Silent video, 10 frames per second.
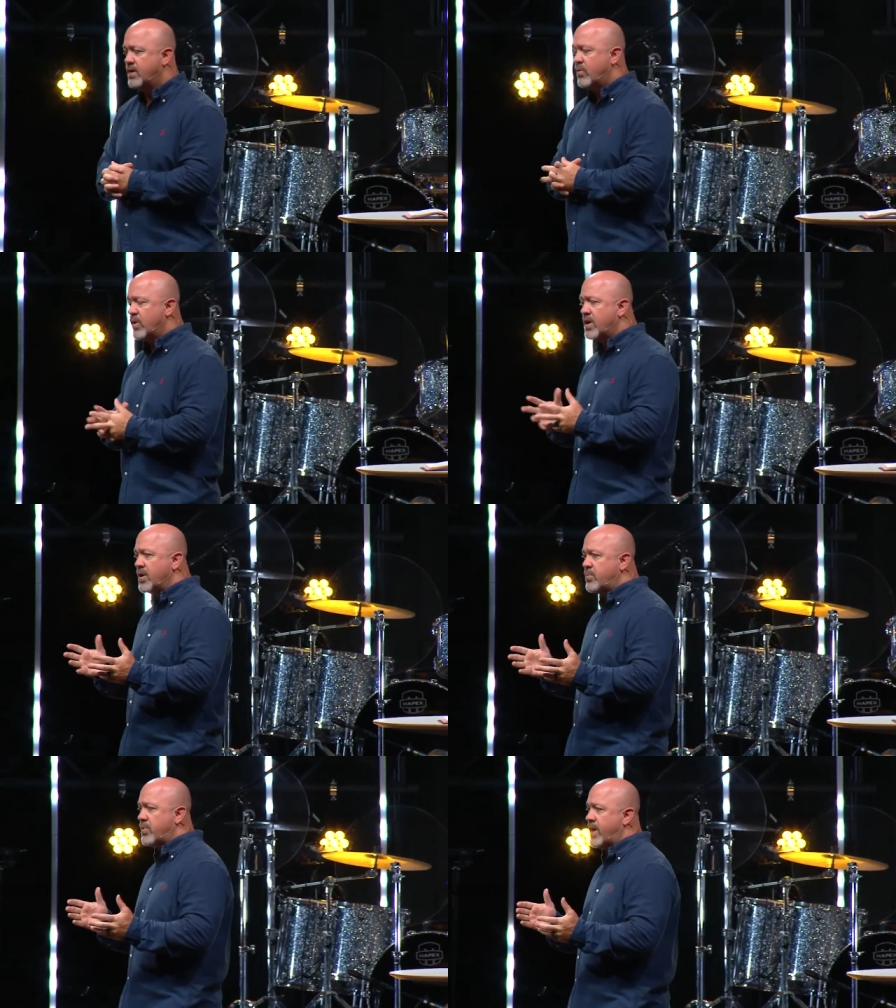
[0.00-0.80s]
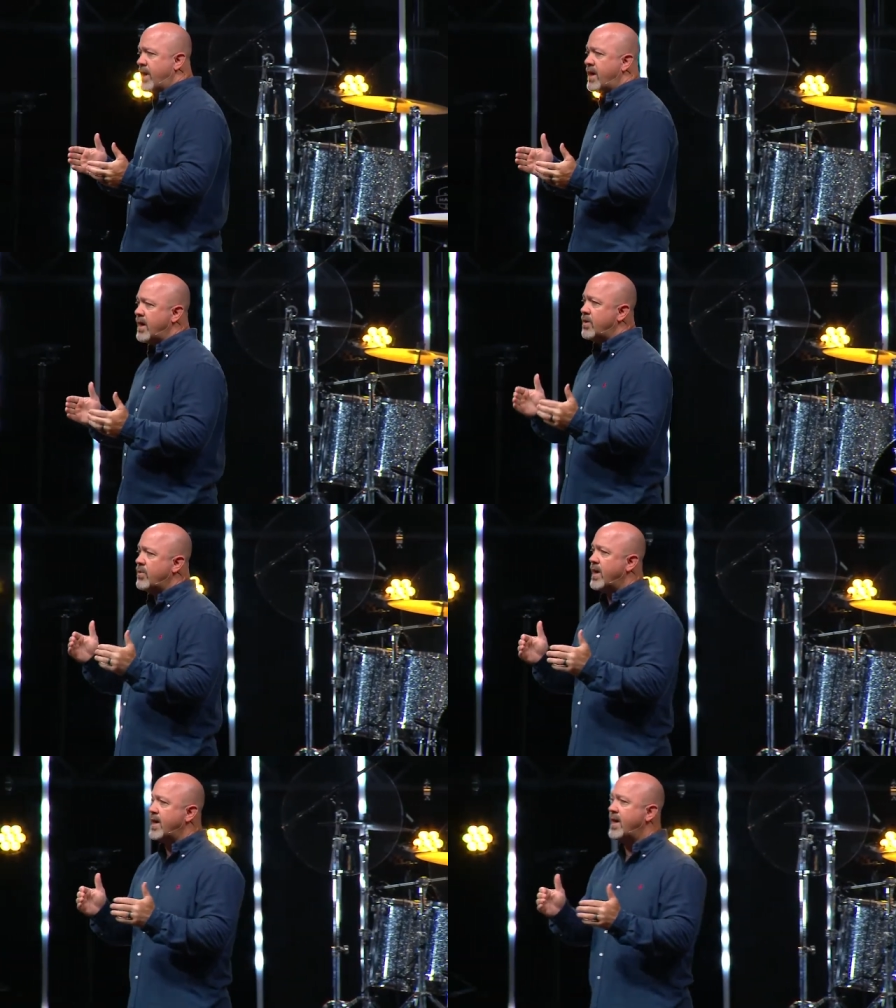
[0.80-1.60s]
We're going to pray here
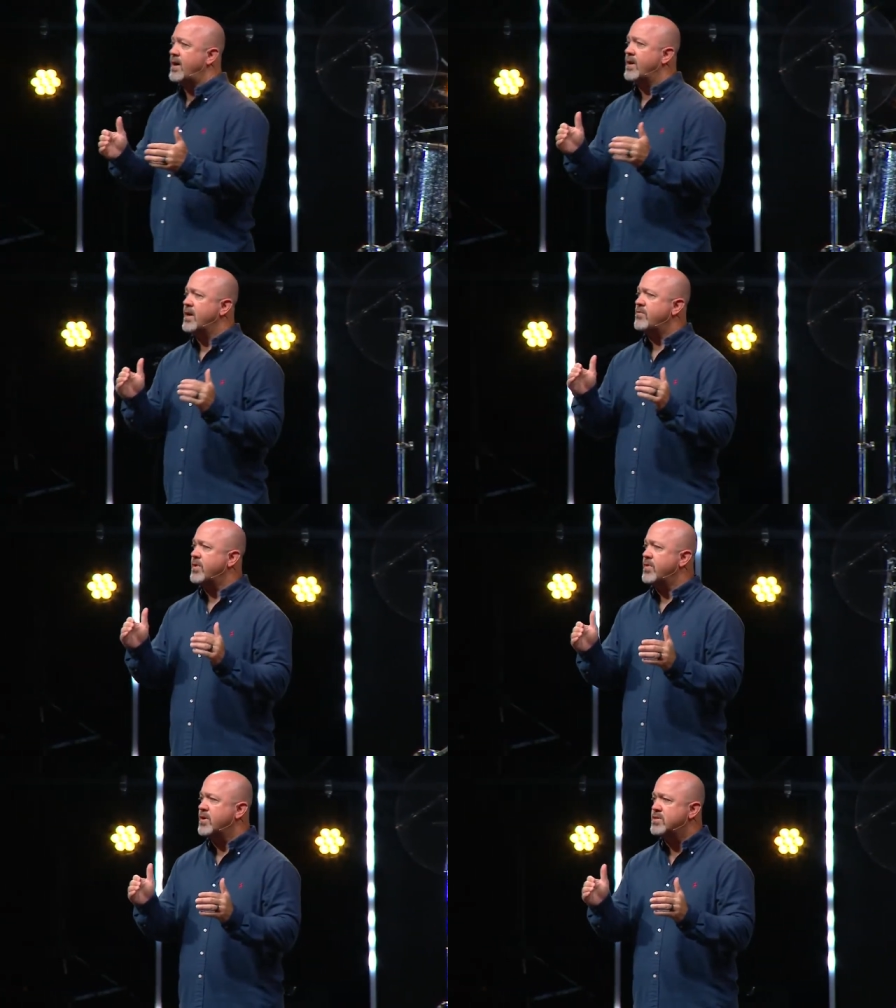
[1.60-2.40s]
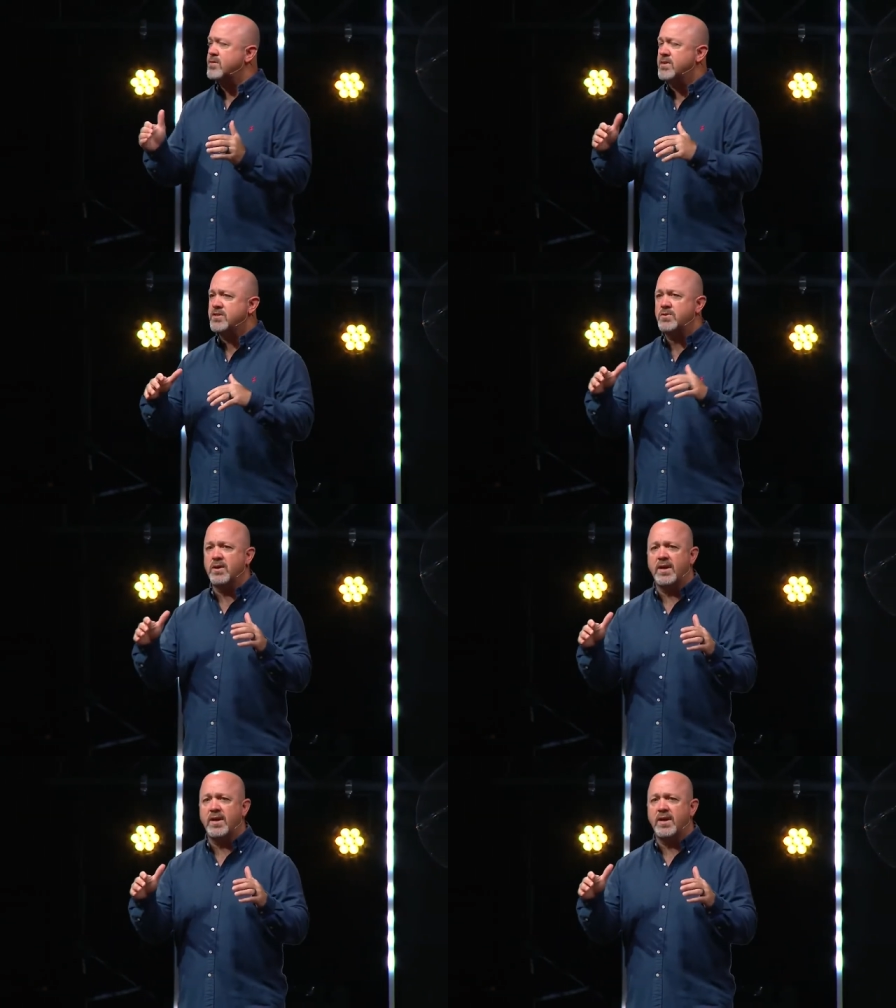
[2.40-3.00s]
right now. And for those of us who are